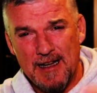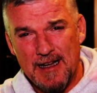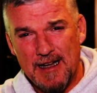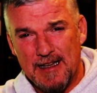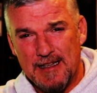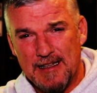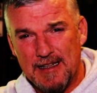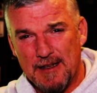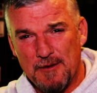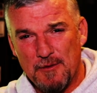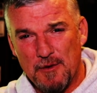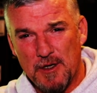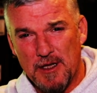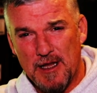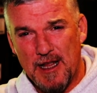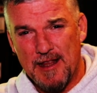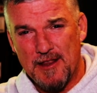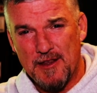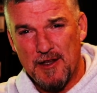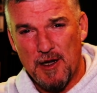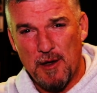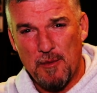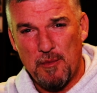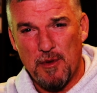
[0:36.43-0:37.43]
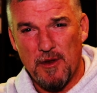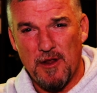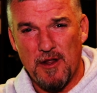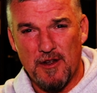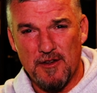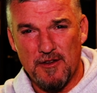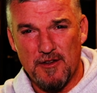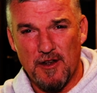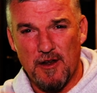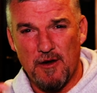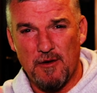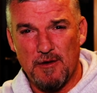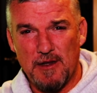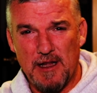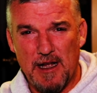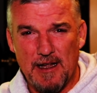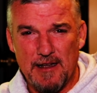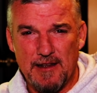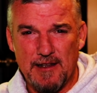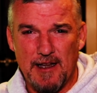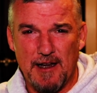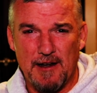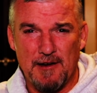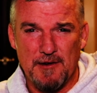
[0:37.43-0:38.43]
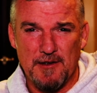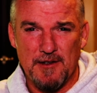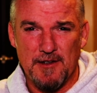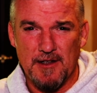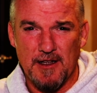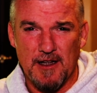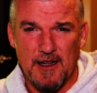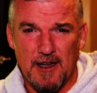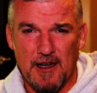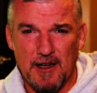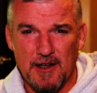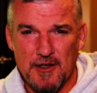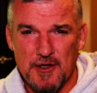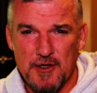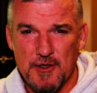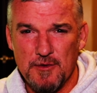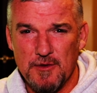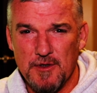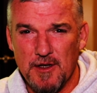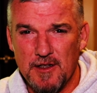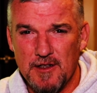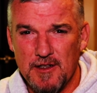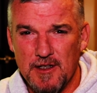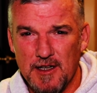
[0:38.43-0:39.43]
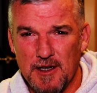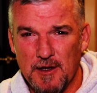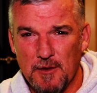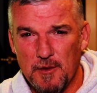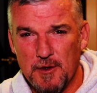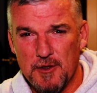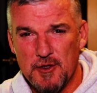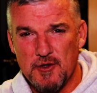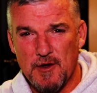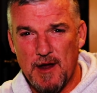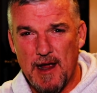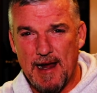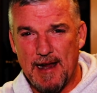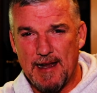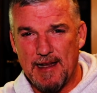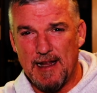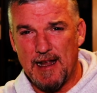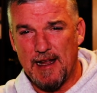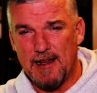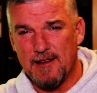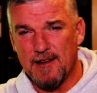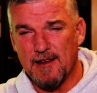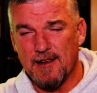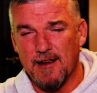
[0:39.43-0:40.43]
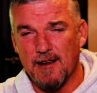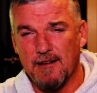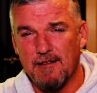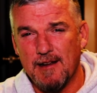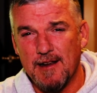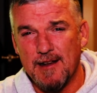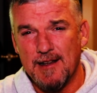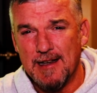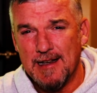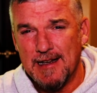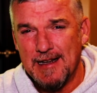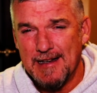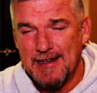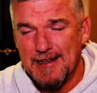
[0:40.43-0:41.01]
And then we're going to end it up with Hunter going out there and shooting a deer, and we're tracking that thing, all right?